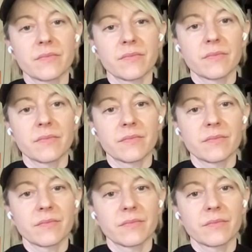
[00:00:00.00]

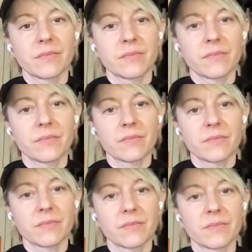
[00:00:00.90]

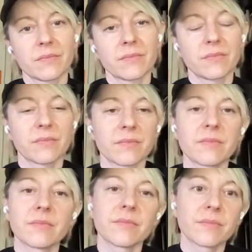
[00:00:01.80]

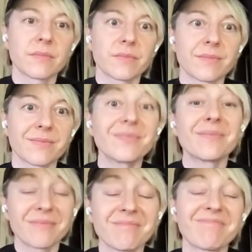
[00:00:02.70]

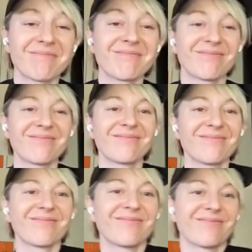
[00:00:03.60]

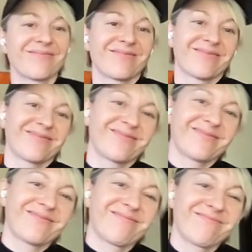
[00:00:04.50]

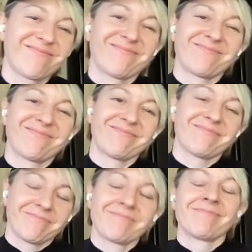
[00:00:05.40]

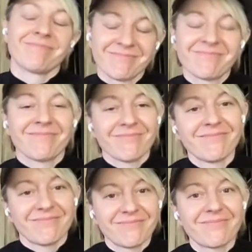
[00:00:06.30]

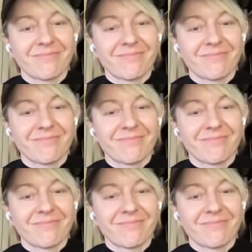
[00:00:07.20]
No words are spoken by the person on screen.